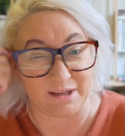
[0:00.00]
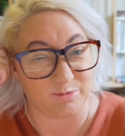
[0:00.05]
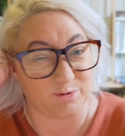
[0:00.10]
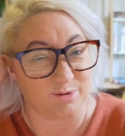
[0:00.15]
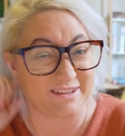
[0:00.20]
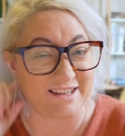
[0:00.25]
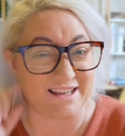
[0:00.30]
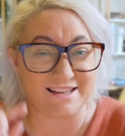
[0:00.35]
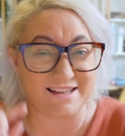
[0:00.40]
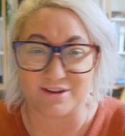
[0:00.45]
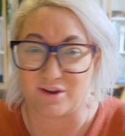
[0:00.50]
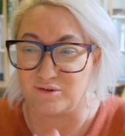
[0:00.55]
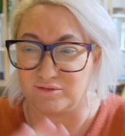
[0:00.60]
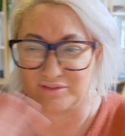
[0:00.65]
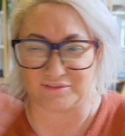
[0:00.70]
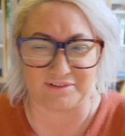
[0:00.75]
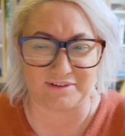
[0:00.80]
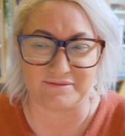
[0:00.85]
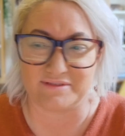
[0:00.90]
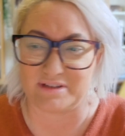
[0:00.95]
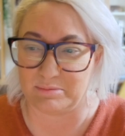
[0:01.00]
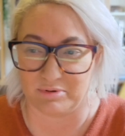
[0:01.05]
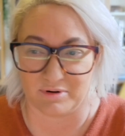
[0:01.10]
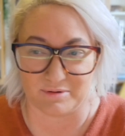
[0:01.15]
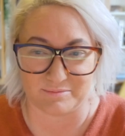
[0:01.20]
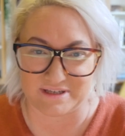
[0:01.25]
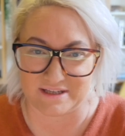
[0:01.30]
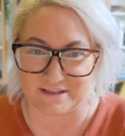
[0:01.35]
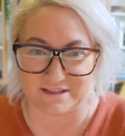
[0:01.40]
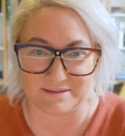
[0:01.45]
There's over 50 prompts in
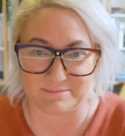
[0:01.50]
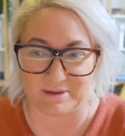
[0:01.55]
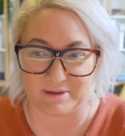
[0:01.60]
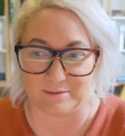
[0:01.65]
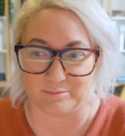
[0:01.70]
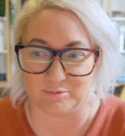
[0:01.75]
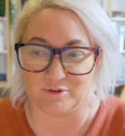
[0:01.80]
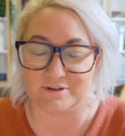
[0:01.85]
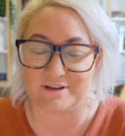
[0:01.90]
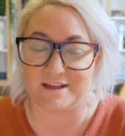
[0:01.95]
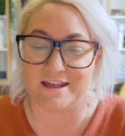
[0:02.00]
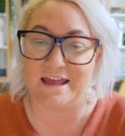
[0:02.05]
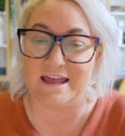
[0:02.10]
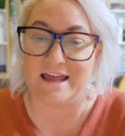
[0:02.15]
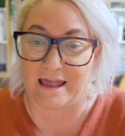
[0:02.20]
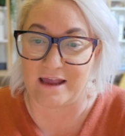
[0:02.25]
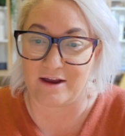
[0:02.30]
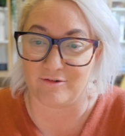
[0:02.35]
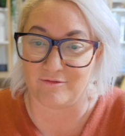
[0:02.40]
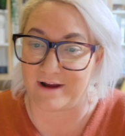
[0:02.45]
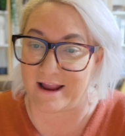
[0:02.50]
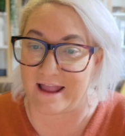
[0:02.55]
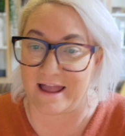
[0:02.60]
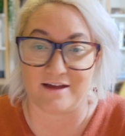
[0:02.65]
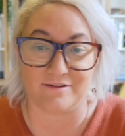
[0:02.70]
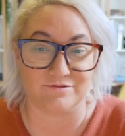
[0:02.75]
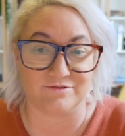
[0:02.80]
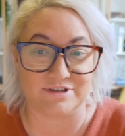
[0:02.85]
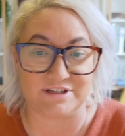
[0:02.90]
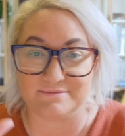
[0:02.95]
this playbook
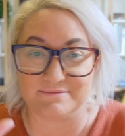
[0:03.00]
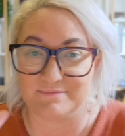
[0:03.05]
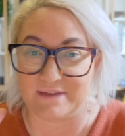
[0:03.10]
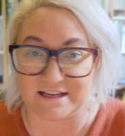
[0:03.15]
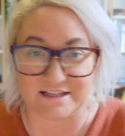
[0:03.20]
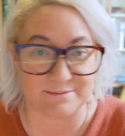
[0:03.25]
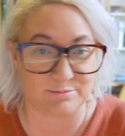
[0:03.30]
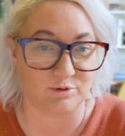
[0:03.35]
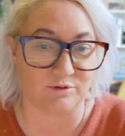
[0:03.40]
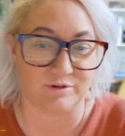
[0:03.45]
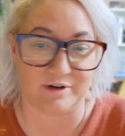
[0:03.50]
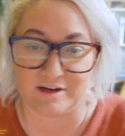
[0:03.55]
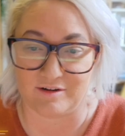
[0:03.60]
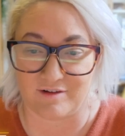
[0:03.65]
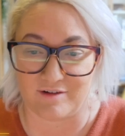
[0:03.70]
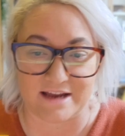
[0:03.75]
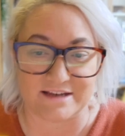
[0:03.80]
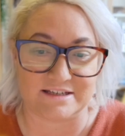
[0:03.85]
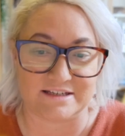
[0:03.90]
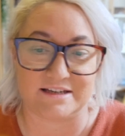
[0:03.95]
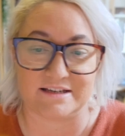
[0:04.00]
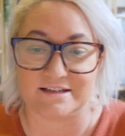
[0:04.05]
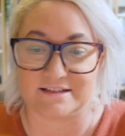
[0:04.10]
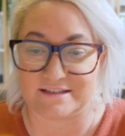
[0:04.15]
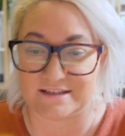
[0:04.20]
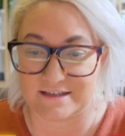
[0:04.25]
around exploring your ideas,